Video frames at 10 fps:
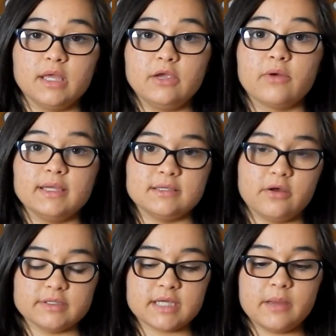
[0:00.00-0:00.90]
grazing
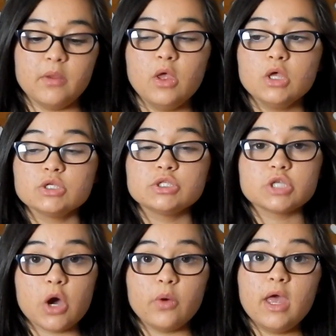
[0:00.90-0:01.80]
all the time.
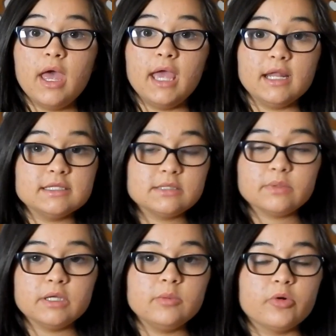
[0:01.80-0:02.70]
So hay nets are
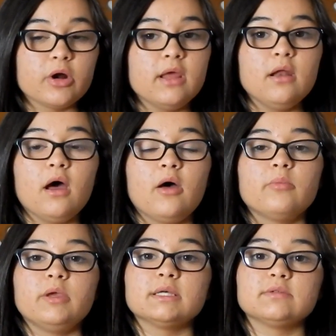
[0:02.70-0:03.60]
really important
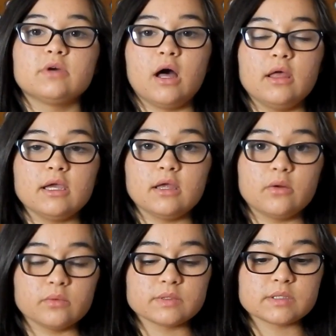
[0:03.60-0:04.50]
because of colic
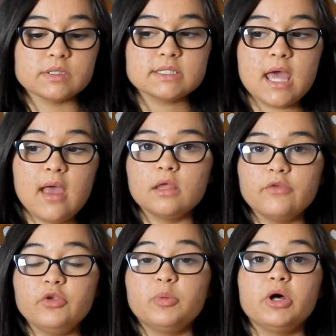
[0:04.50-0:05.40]
and ulcers.
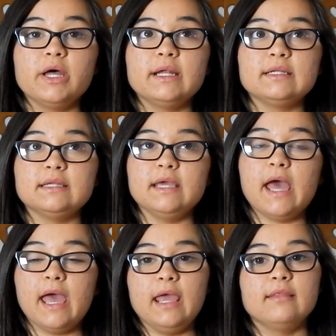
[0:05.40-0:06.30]
If you put the
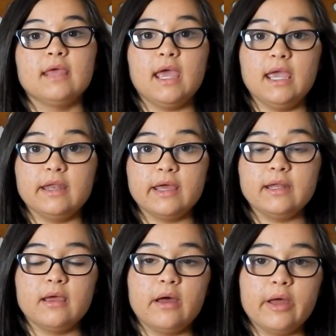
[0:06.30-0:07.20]
hay in the hay
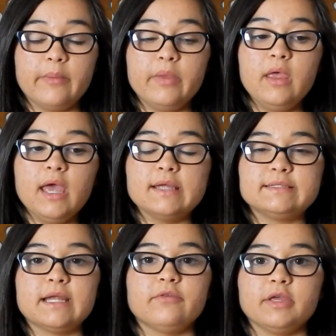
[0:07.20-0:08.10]
net
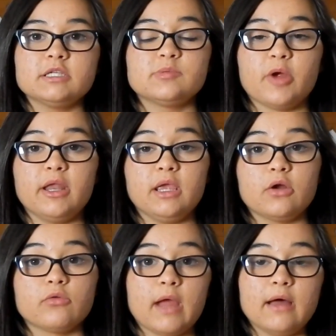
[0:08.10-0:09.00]
instead of spreading it
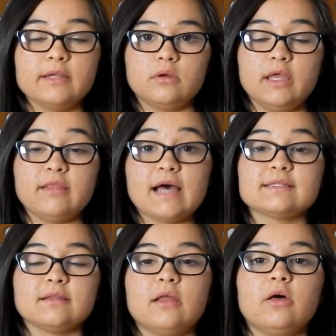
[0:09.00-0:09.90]
around, it
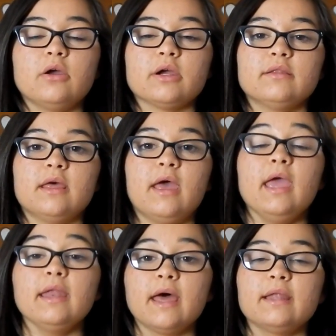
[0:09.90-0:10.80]
lasts a lot longer in the
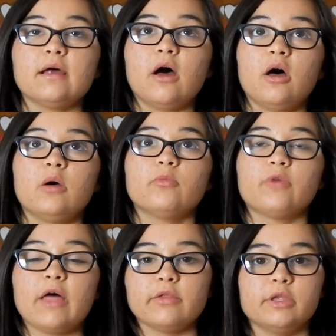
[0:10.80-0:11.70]
hay net
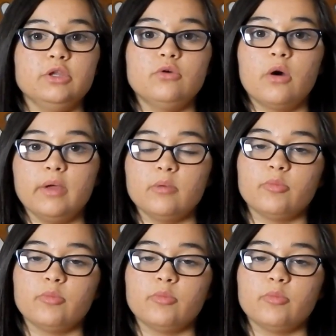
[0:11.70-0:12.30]
rather than you going and